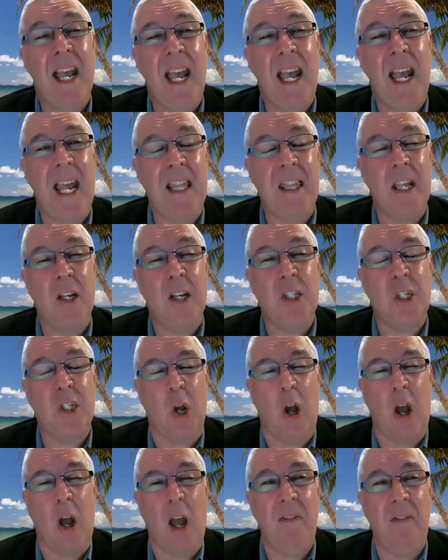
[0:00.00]
and those
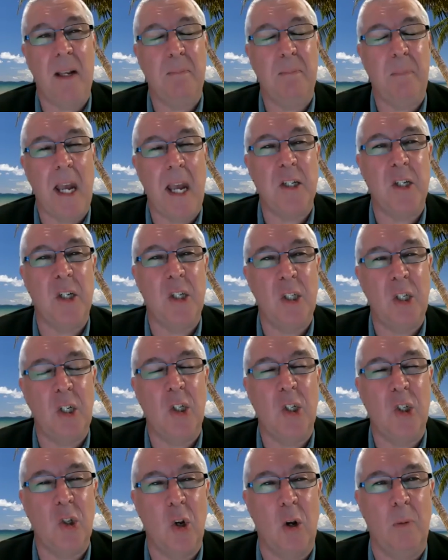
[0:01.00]
Tyvek patches you
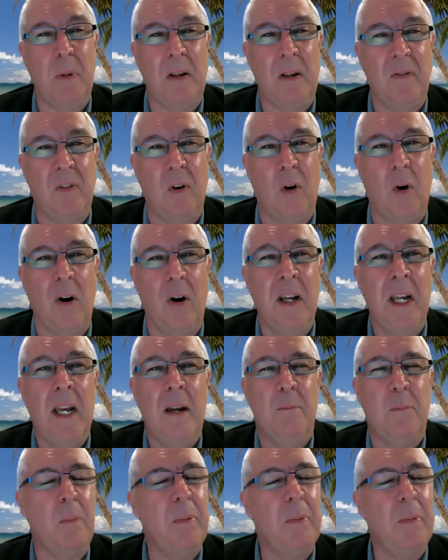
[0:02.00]
saw before,
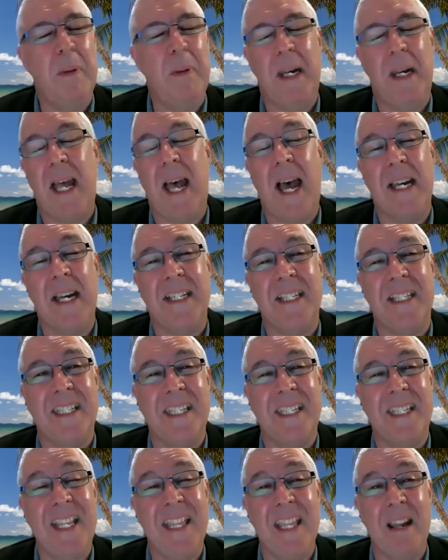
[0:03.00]
probably a bit hard to
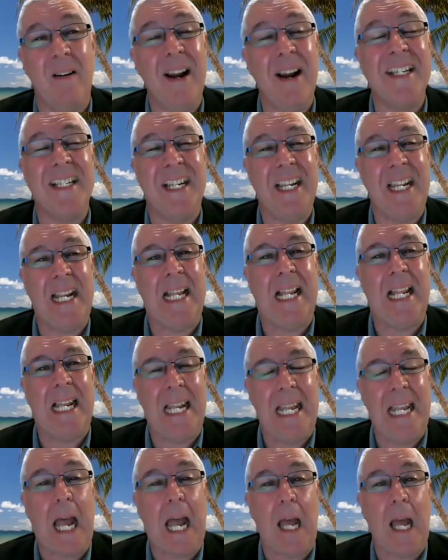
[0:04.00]
see, they're actually
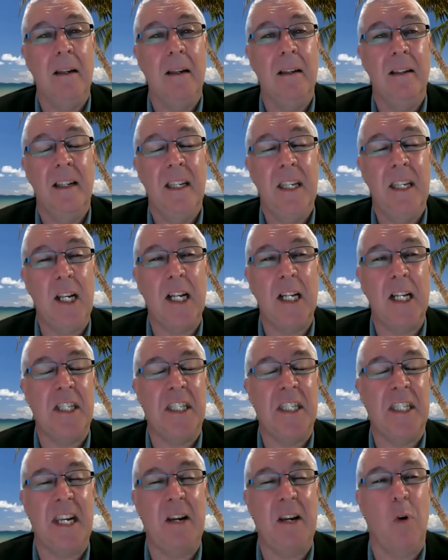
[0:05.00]
clear. You can
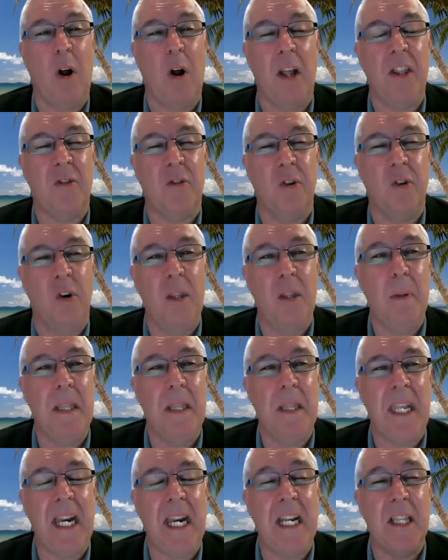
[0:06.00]
see right through them. At
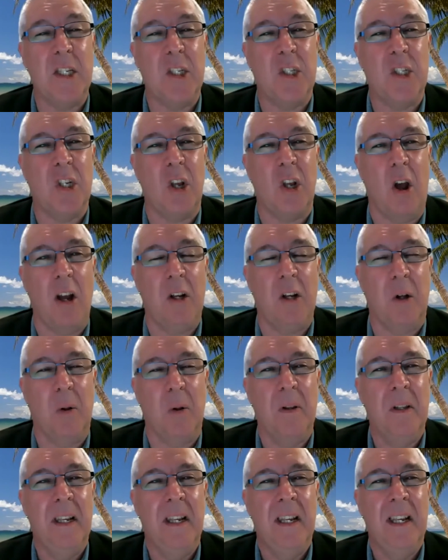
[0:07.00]
the end of the
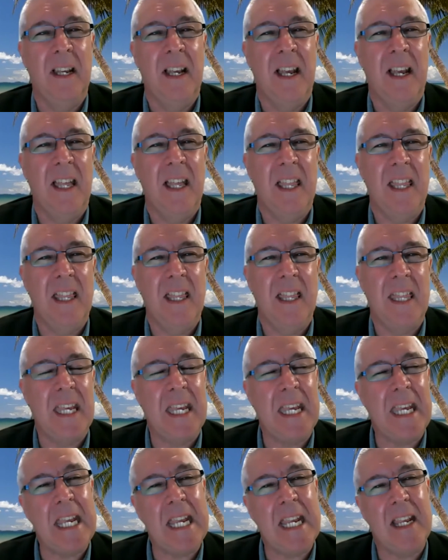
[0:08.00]
cycle,
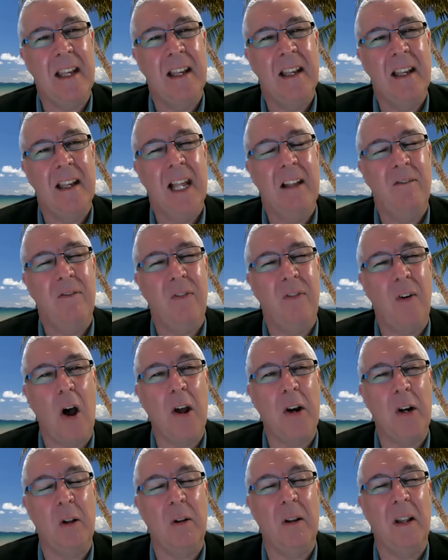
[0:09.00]
the
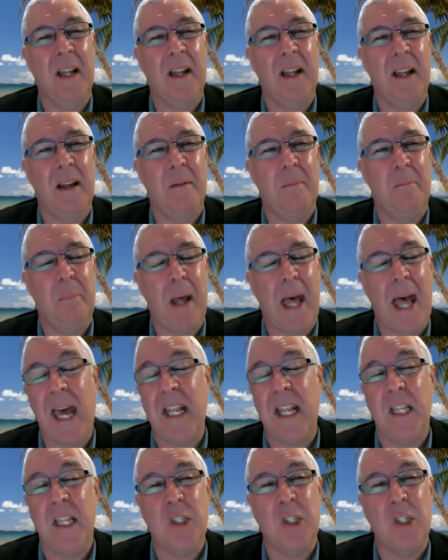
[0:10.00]
final part
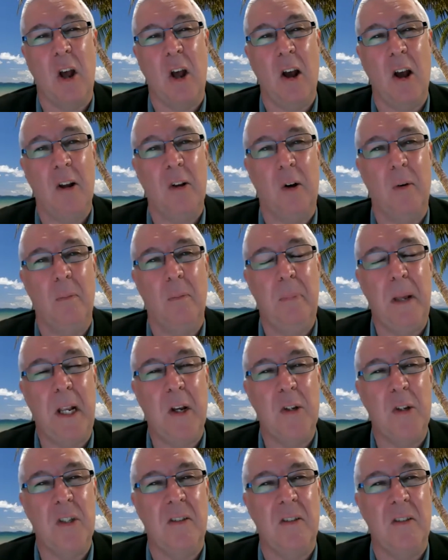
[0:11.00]
of the cycle,
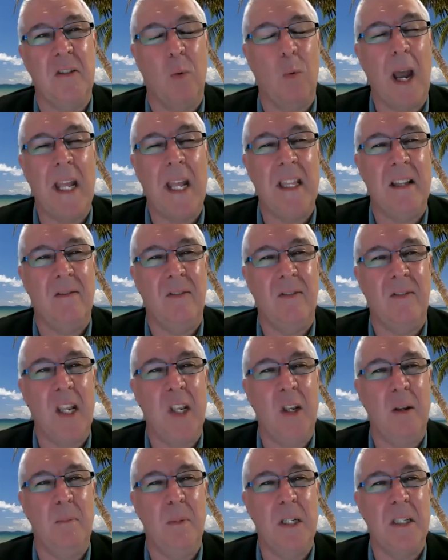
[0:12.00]
because of the way the
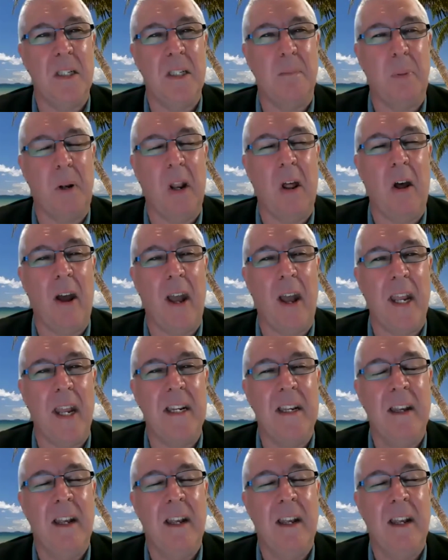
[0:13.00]
vacuum is applied,